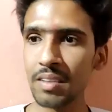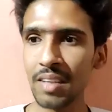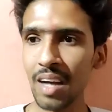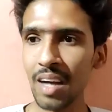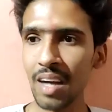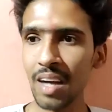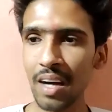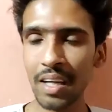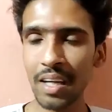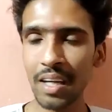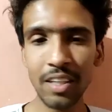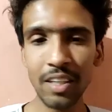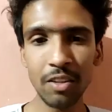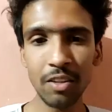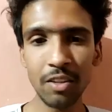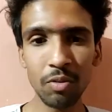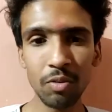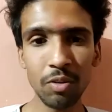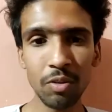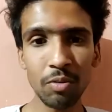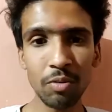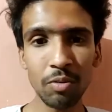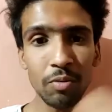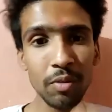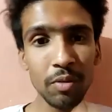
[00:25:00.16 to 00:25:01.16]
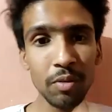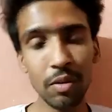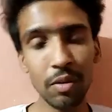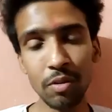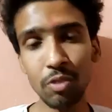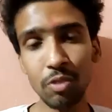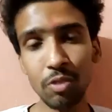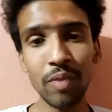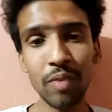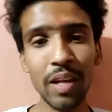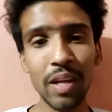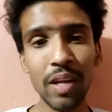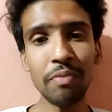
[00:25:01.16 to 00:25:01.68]
yeah, it
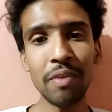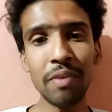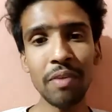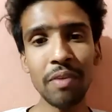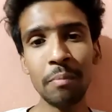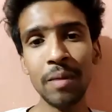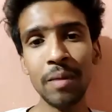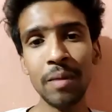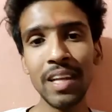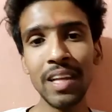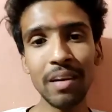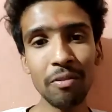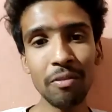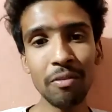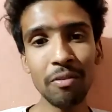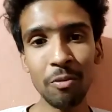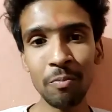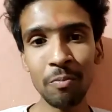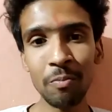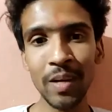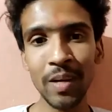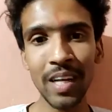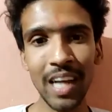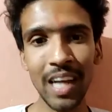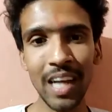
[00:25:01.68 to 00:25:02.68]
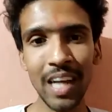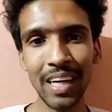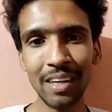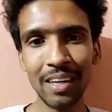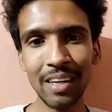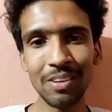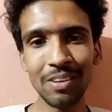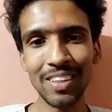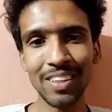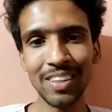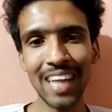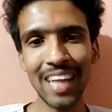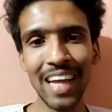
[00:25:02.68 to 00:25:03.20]
was very familiar for me. Like
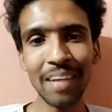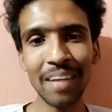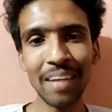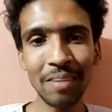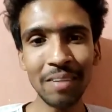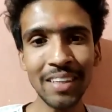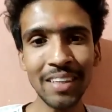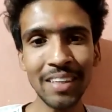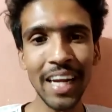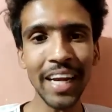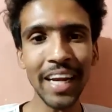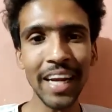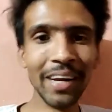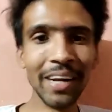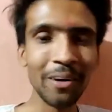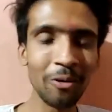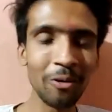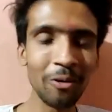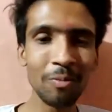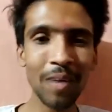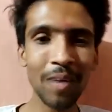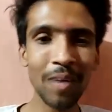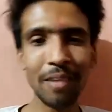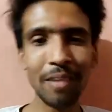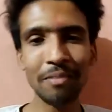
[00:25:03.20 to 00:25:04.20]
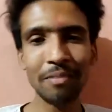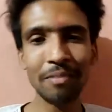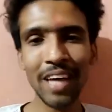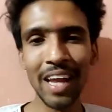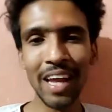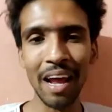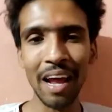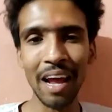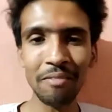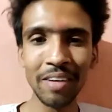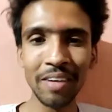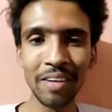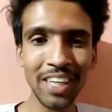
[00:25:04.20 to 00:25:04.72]
it was like my second home. Like we are
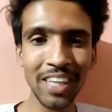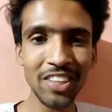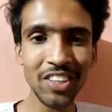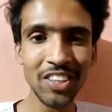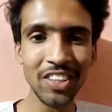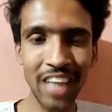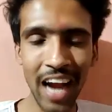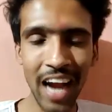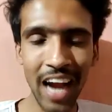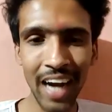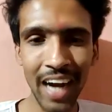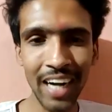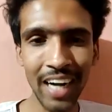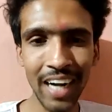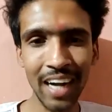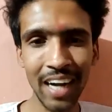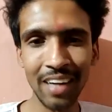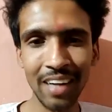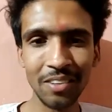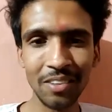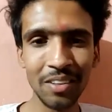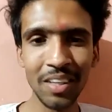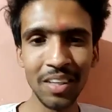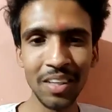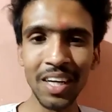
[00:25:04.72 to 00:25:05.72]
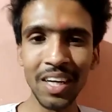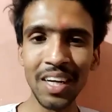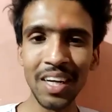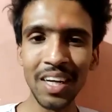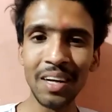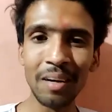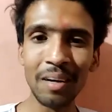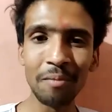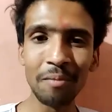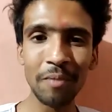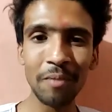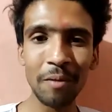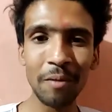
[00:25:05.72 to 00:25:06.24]
having a chat and
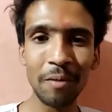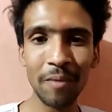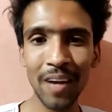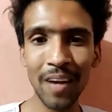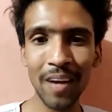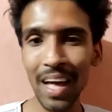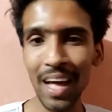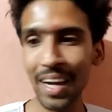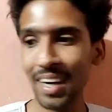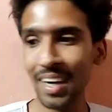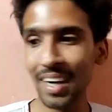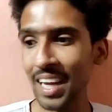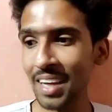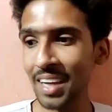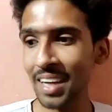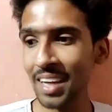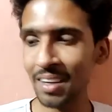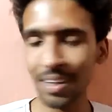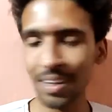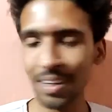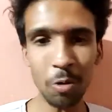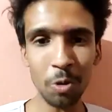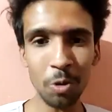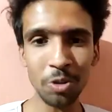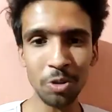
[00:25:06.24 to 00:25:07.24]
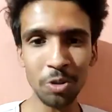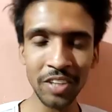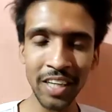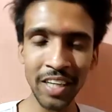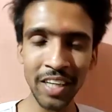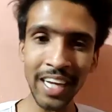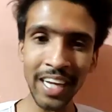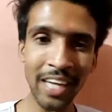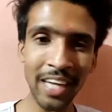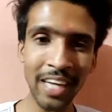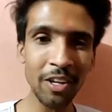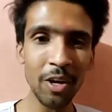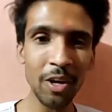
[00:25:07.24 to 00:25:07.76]
people are like
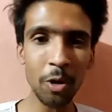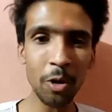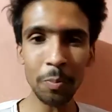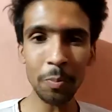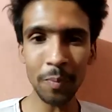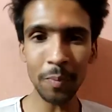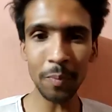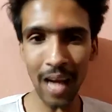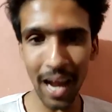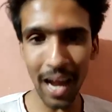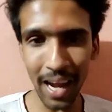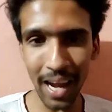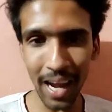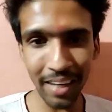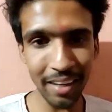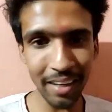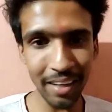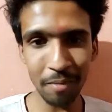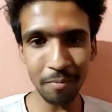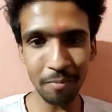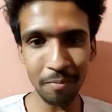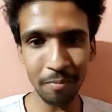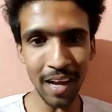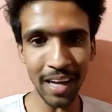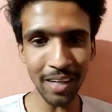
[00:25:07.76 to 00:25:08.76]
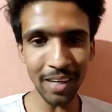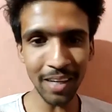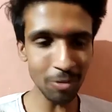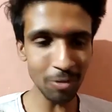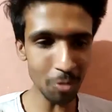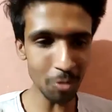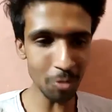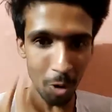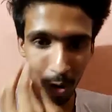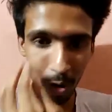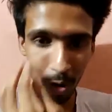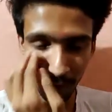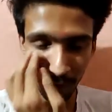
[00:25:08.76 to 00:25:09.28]
questioning and you are replying to
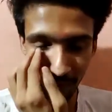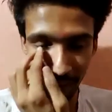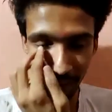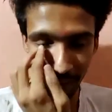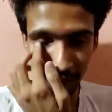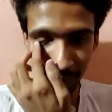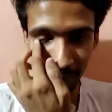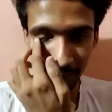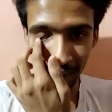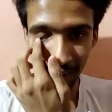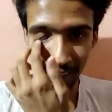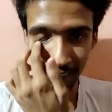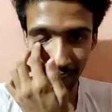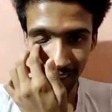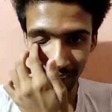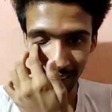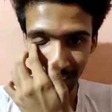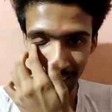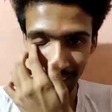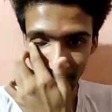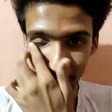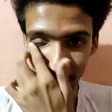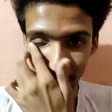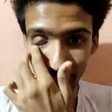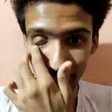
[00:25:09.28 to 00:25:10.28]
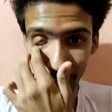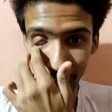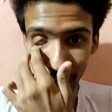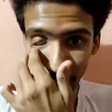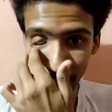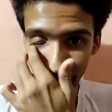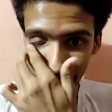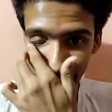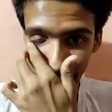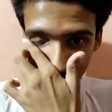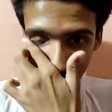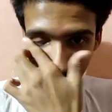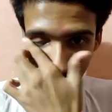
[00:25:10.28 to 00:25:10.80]
all of them, and you are
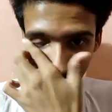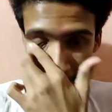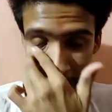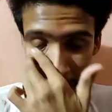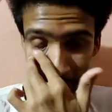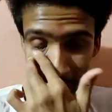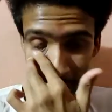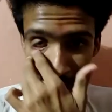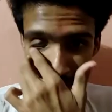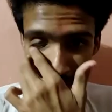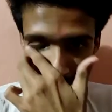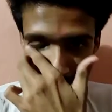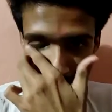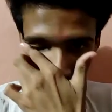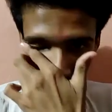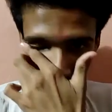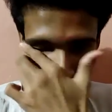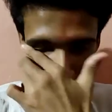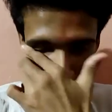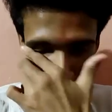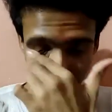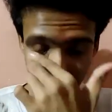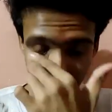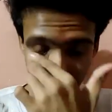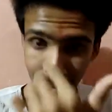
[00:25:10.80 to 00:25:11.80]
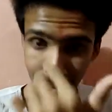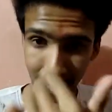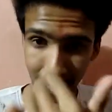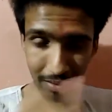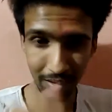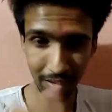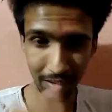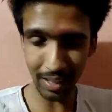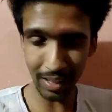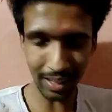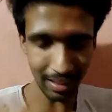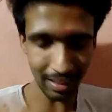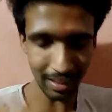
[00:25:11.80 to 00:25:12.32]
doing the webinars like very
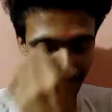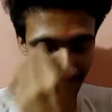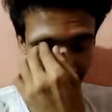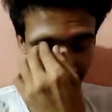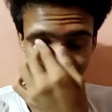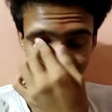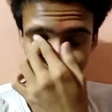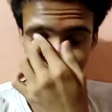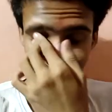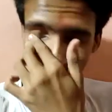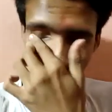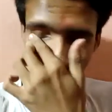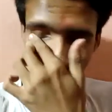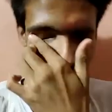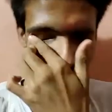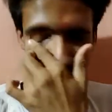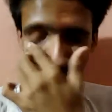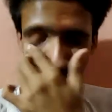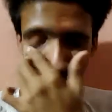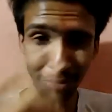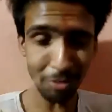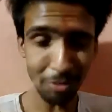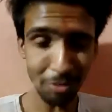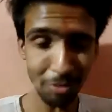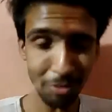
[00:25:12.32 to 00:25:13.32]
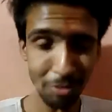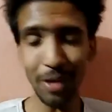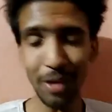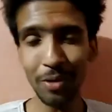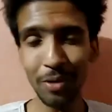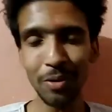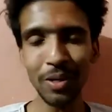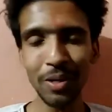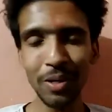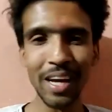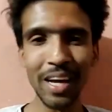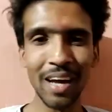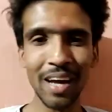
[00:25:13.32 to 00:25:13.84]
uh, yeah, it was very
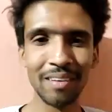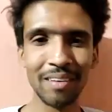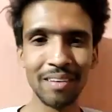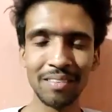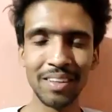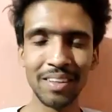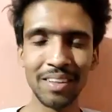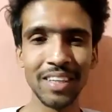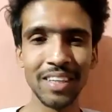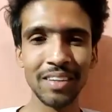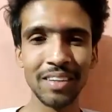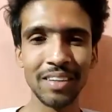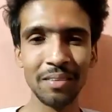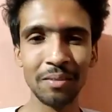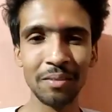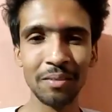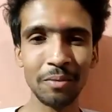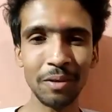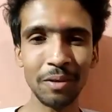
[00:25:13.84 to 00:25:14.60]
good. Yeah, what we